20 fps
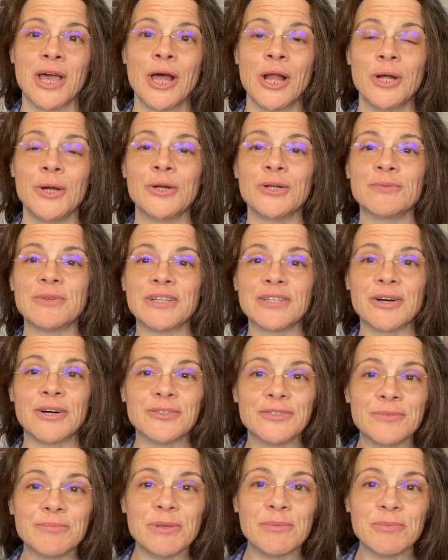learn what
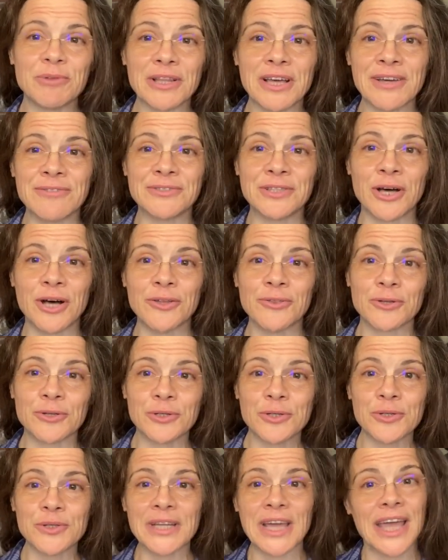other people have done, the
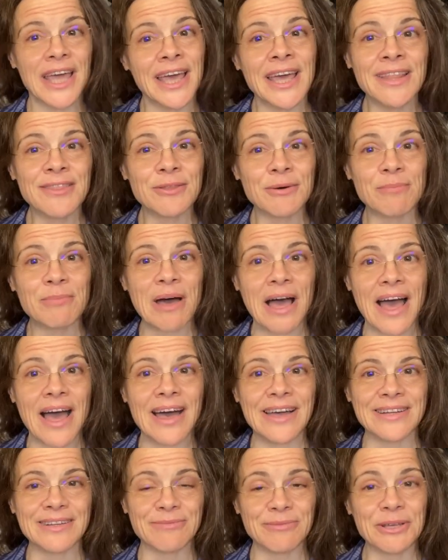good and the
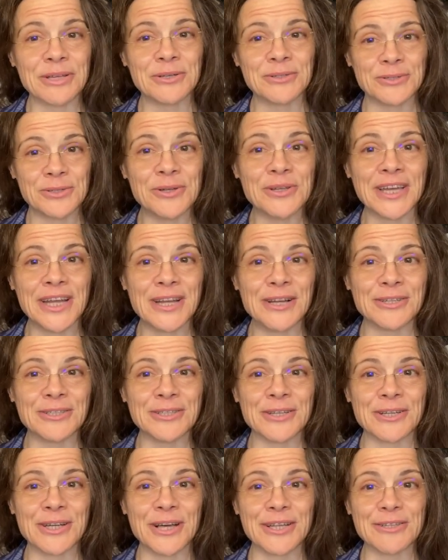bad, because you can learn
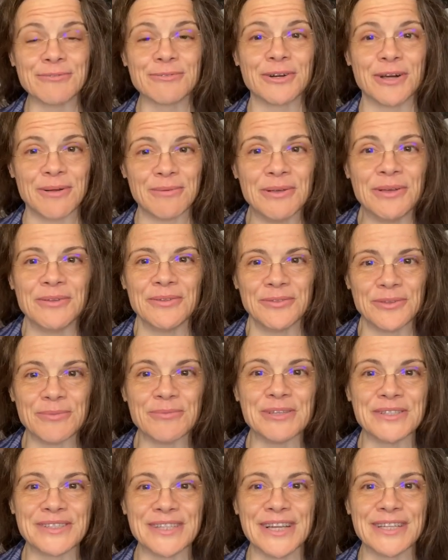a lot from the
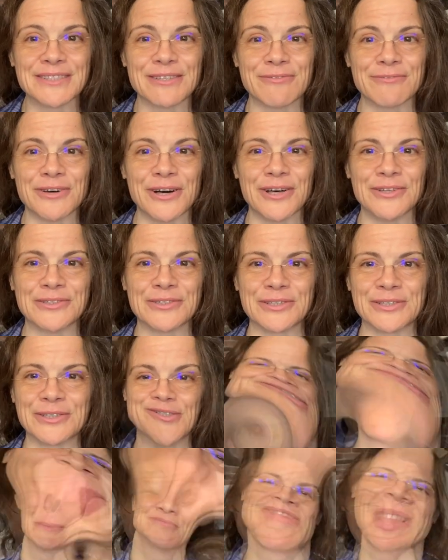mistakes of others.